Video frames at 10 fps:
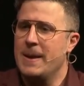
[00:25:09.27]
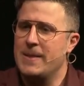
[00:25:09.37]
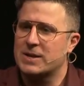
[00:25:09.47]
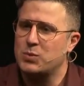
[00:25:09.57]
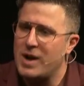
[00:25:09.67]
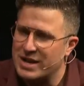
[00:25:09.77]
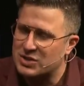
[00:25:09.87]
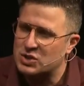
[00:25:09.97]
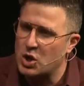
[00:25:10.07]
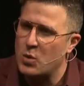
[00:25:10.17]
And that's why
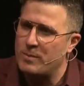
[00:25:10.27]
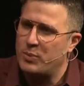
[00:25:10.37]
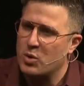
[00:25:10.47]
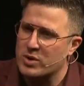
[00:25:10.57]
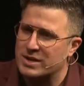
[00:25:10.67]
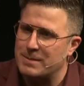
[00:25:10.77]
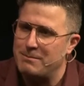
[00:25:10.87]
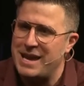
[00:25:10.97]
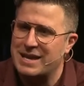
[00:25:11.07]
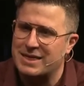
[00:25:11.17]
it's so important to
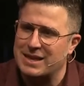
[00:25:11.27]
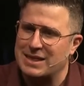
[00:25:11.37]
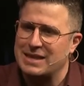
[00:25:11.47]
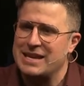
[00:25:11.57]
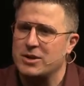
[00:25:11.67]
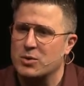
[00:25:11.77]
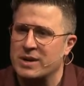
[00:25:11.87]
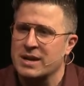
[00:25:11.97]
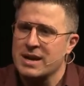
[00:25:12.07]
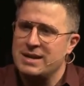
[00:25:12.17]
make the
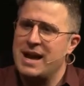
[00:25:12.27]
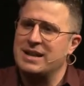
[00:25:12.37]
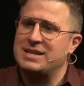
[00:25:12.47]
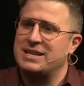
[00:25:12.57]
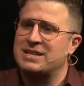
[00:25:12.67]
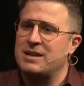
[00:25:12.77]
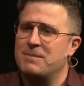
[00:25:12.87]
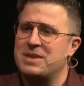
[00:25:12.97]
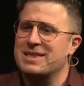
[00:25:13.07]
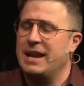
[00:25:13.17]
lingering not just
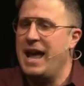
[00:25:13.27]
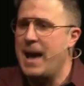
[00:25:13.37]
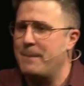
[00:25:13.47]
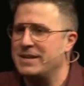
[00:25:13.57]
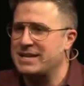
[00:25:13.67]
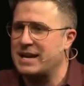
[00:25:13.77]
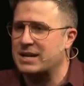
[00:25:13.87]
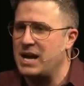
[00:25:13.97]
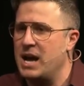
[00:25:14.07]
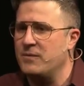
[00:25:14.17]
something that happens at a
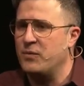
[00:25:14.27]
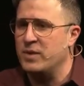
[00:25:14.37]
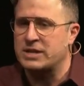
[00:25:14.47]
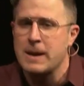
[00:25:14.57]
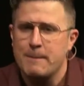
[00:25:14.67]
conference,